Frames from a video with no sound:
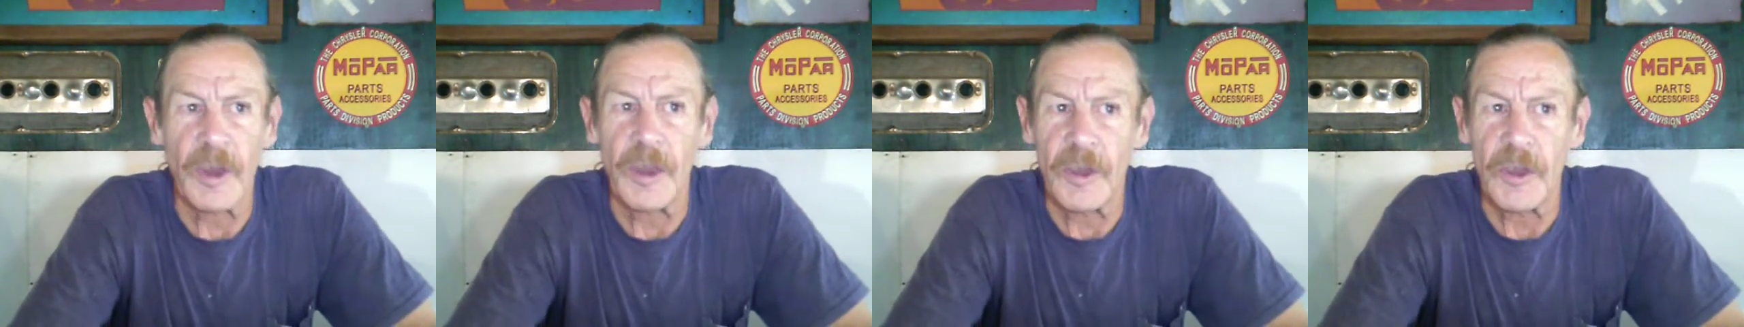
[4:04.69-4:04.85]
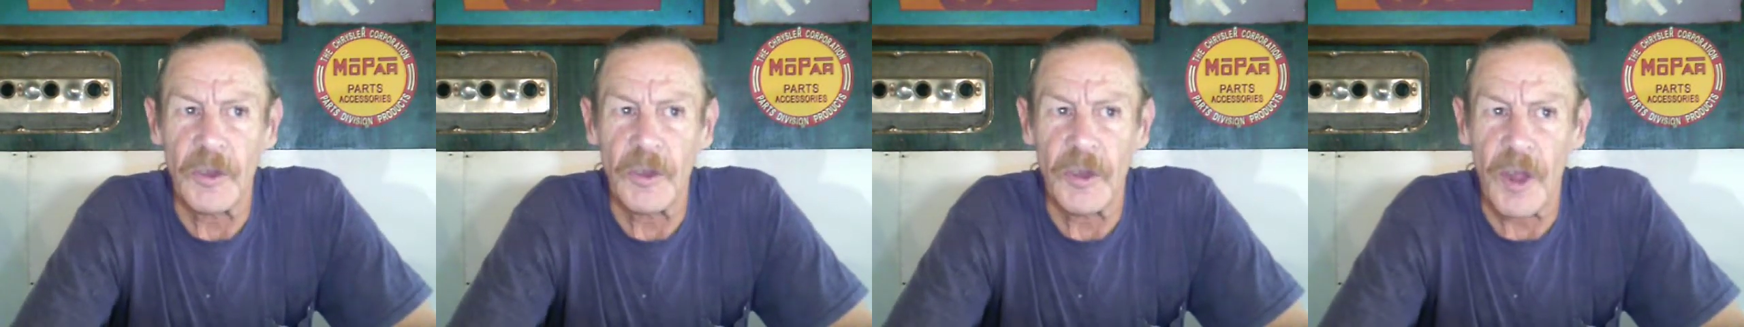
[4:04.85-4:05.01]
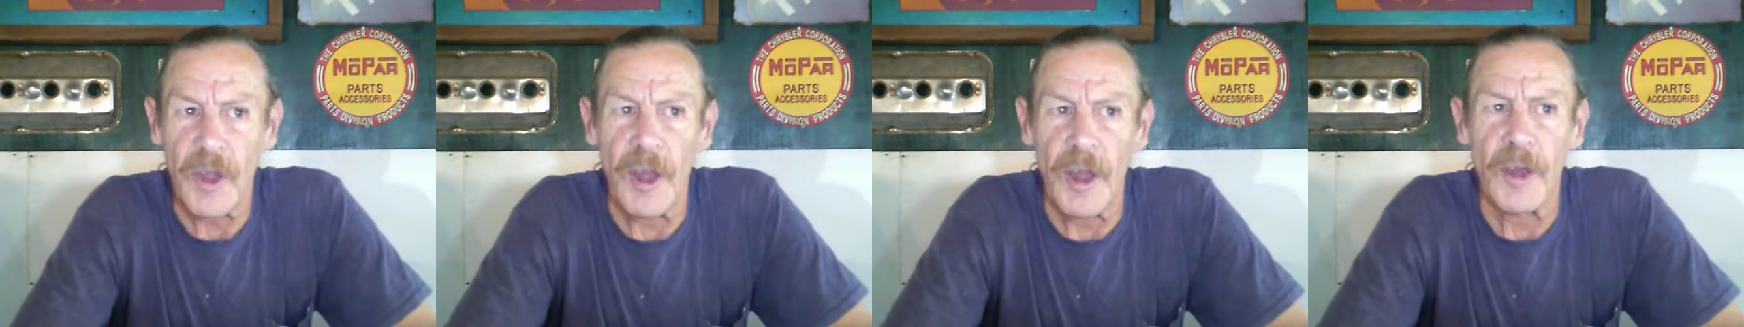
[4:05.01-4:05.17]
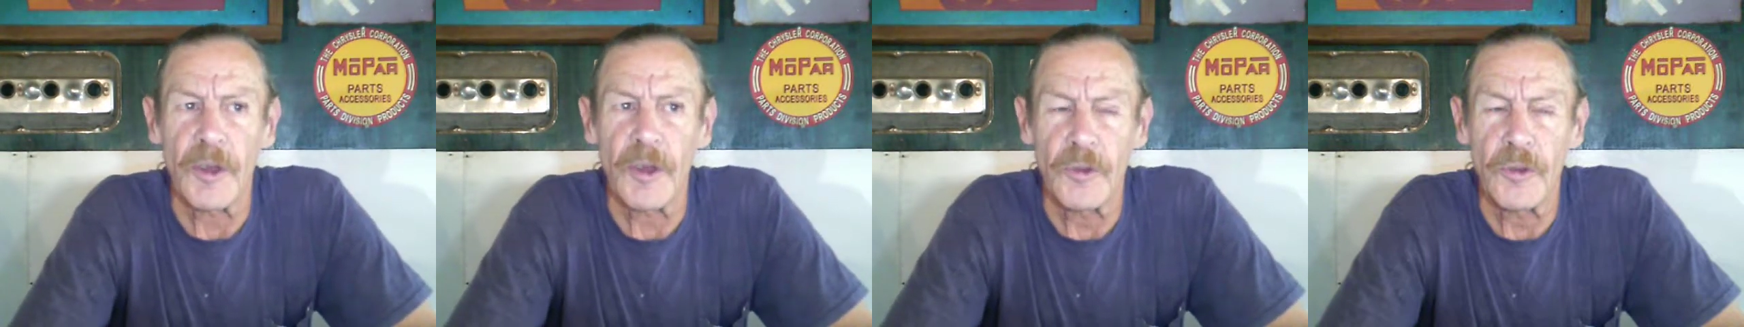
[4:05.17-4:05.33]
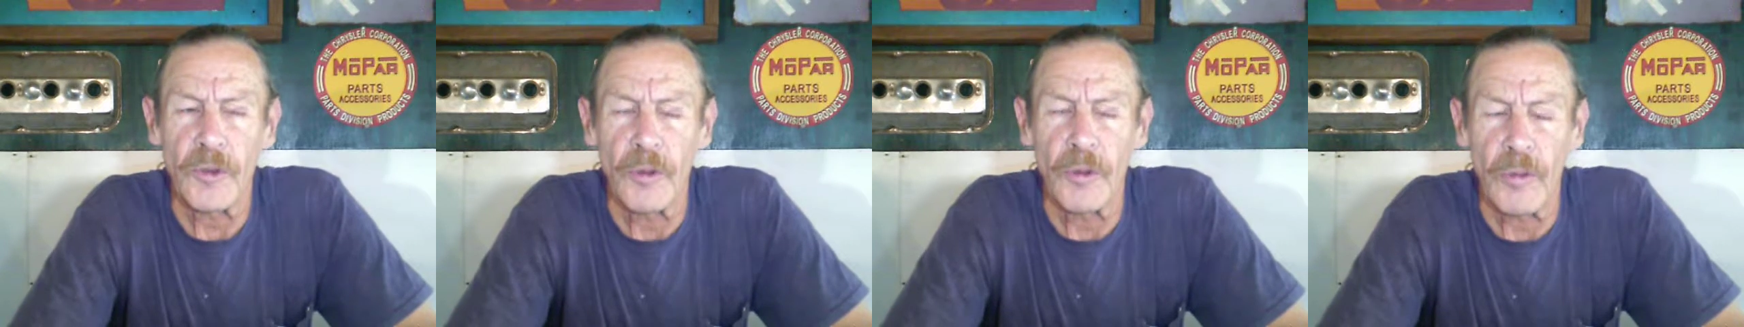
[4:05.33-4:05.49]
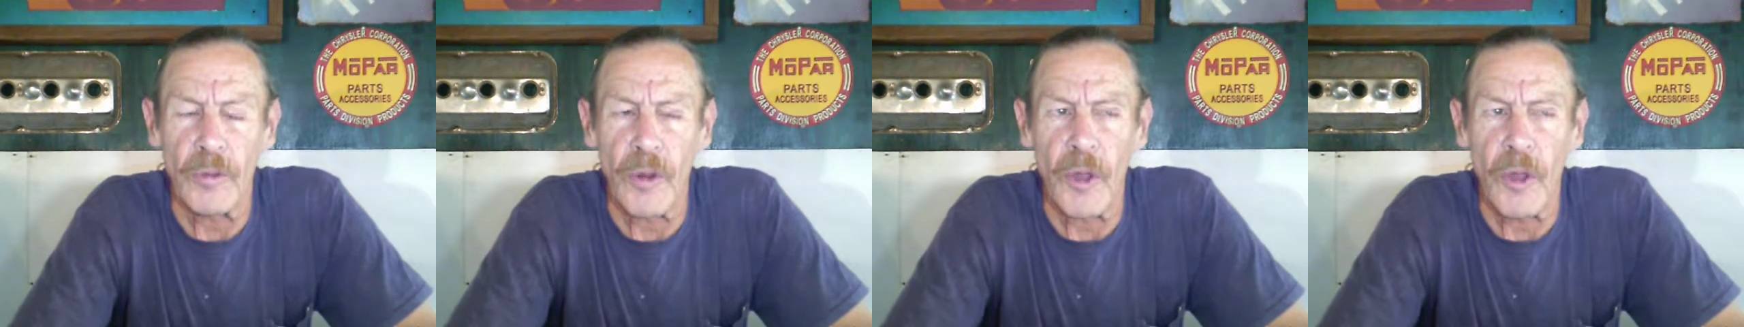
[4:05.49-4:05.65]
It's not a
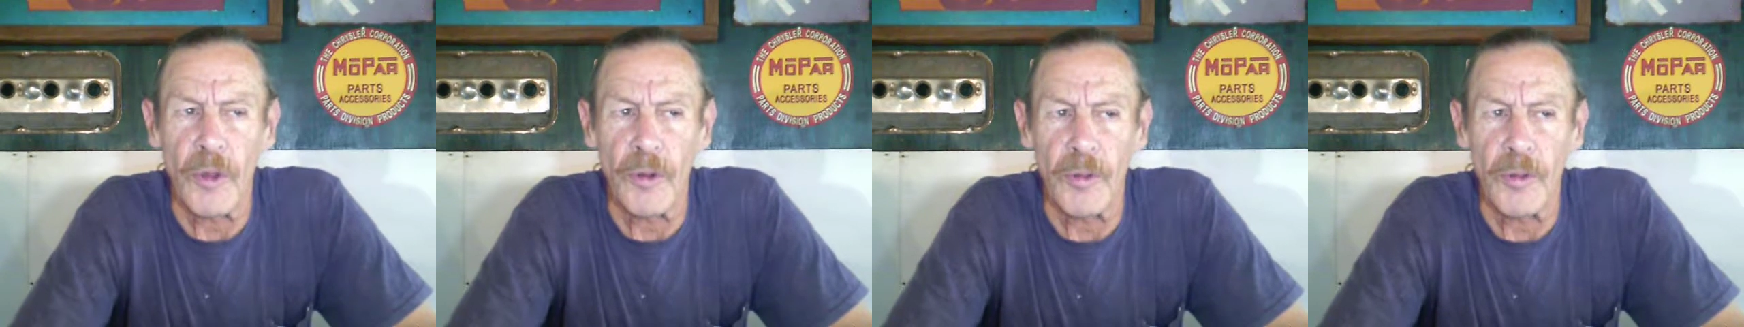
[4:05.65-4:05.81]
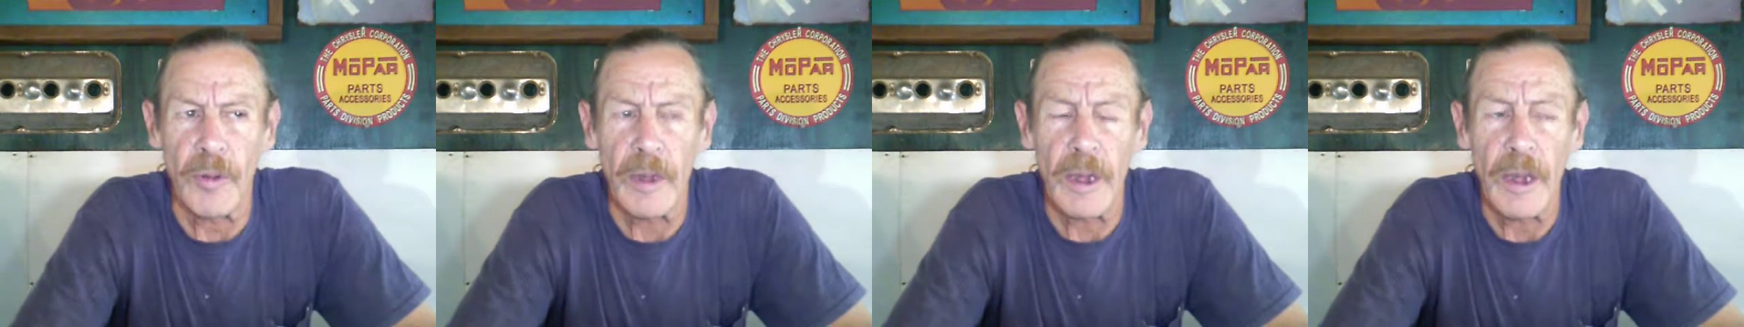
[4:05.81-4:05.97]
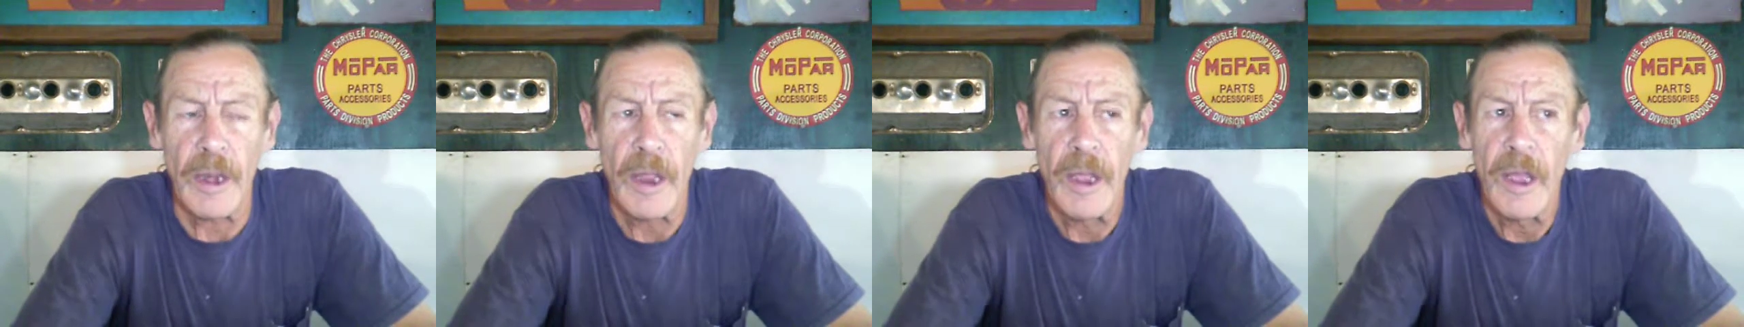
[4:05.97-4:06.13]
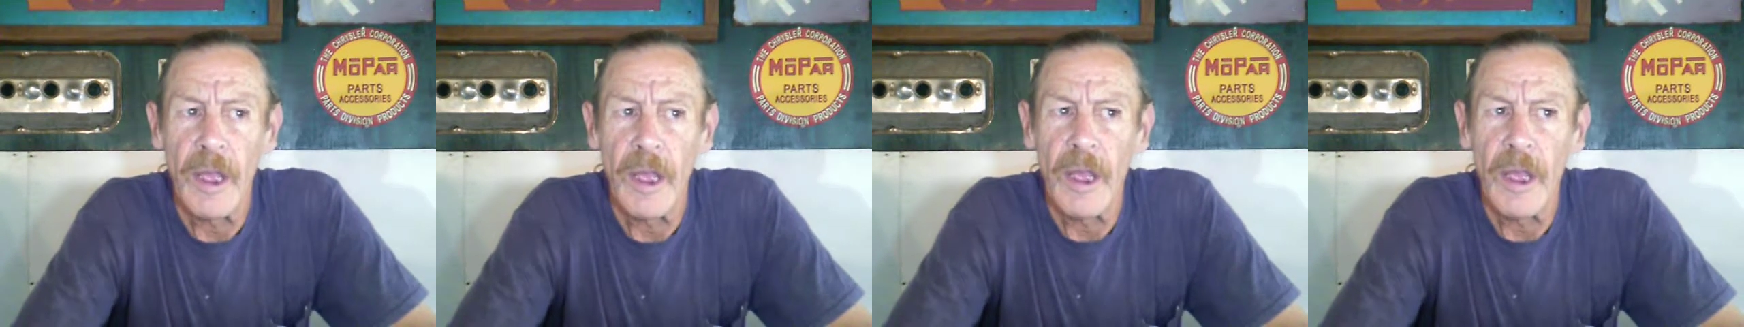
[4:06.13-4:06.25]
true rotary.